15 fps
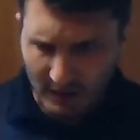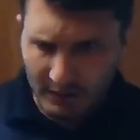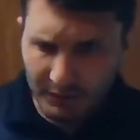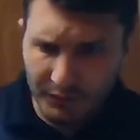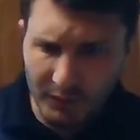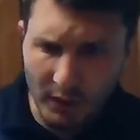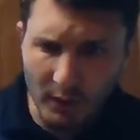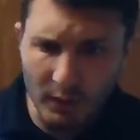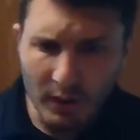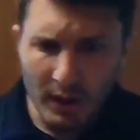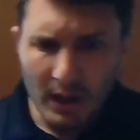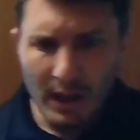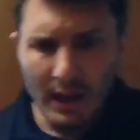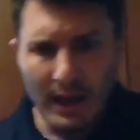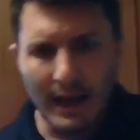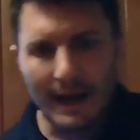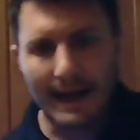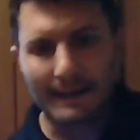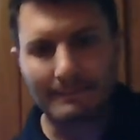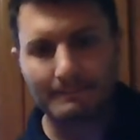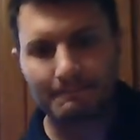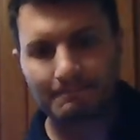So
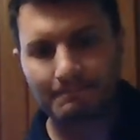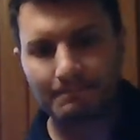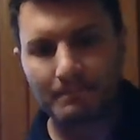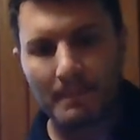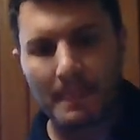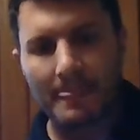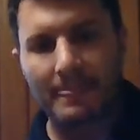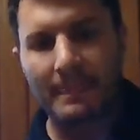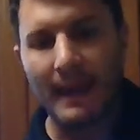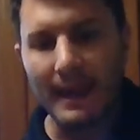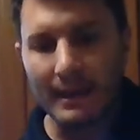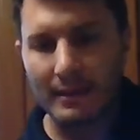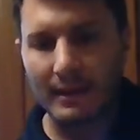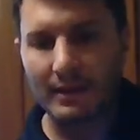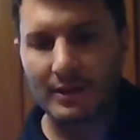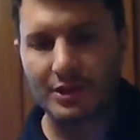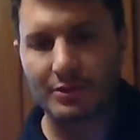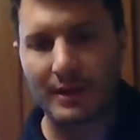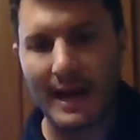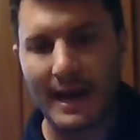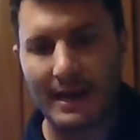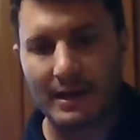take these
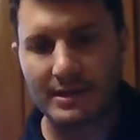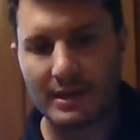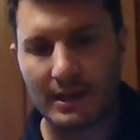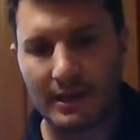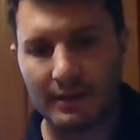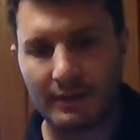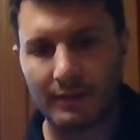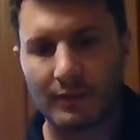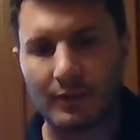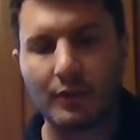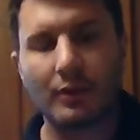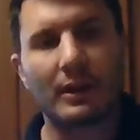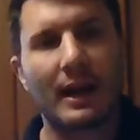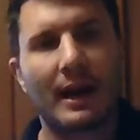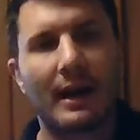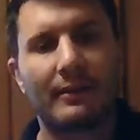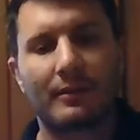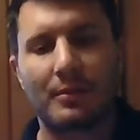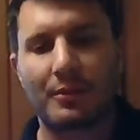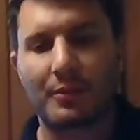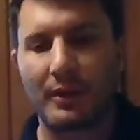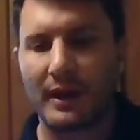strategies, utilize
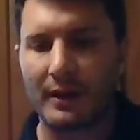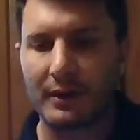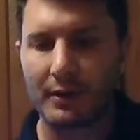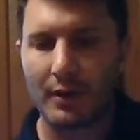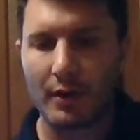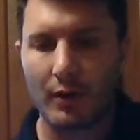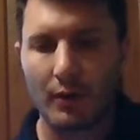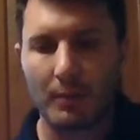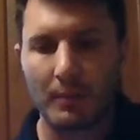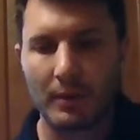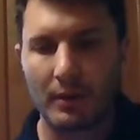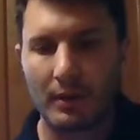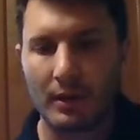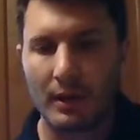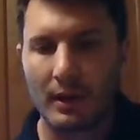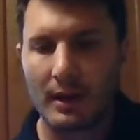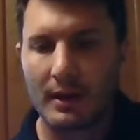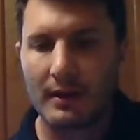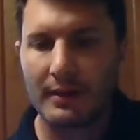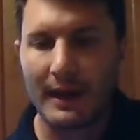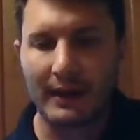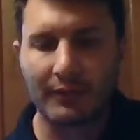them throughout your home.
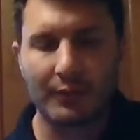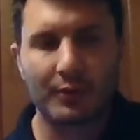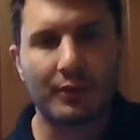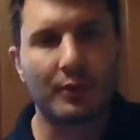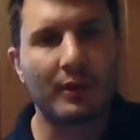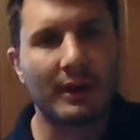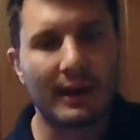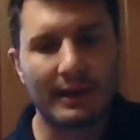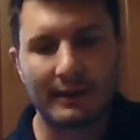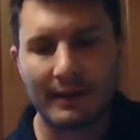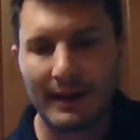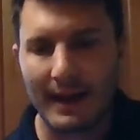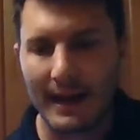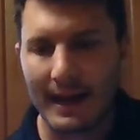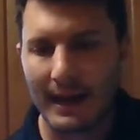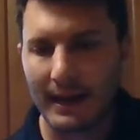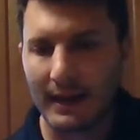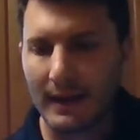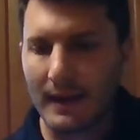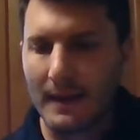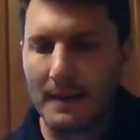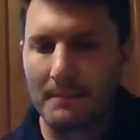Thanks for tuning in today.
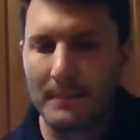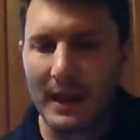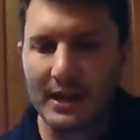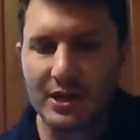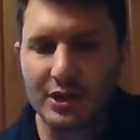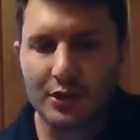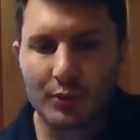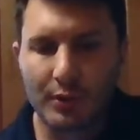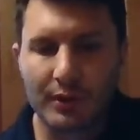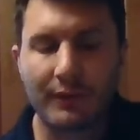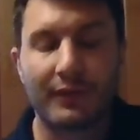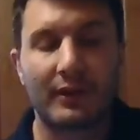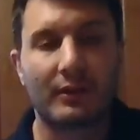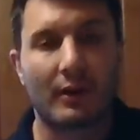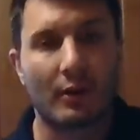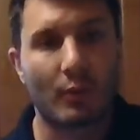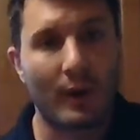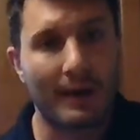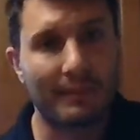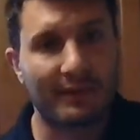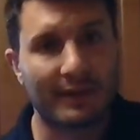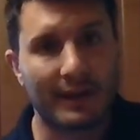Make sure you visit our
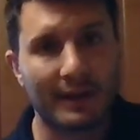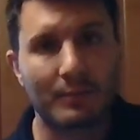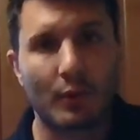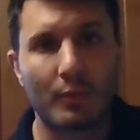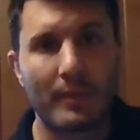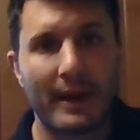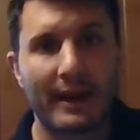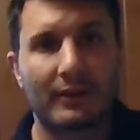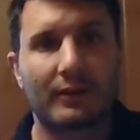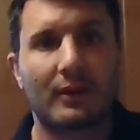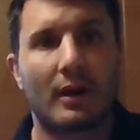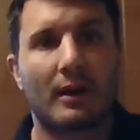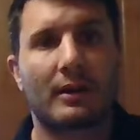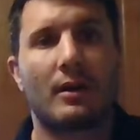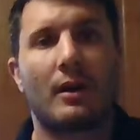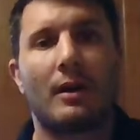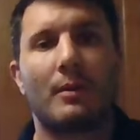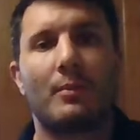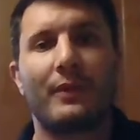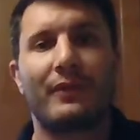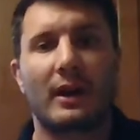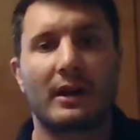website, moldmedics.com.
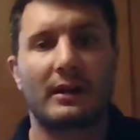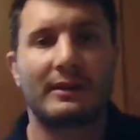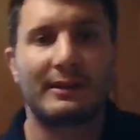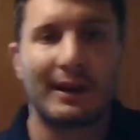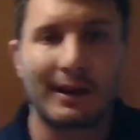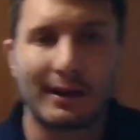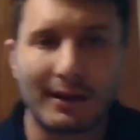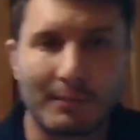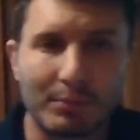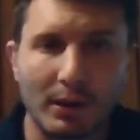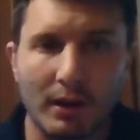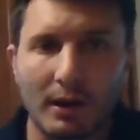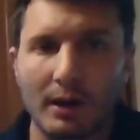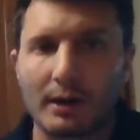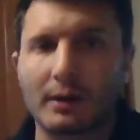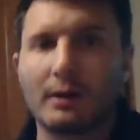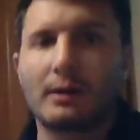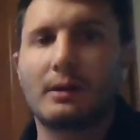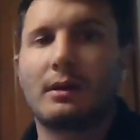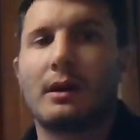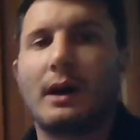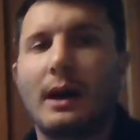We've got a ton of blog,
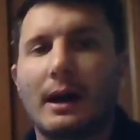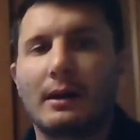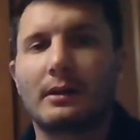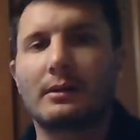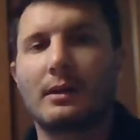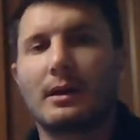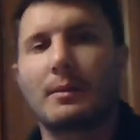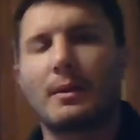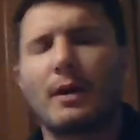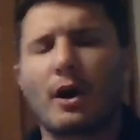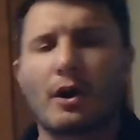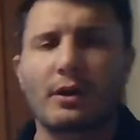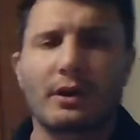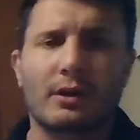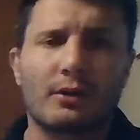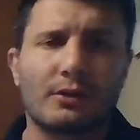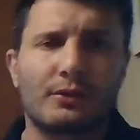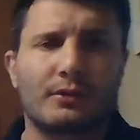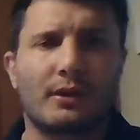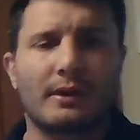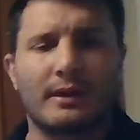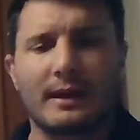a lot of articles
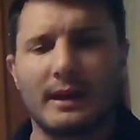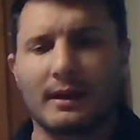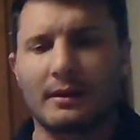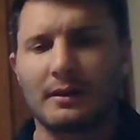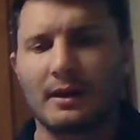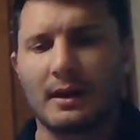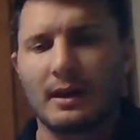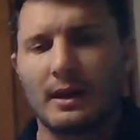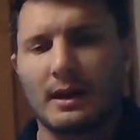on there.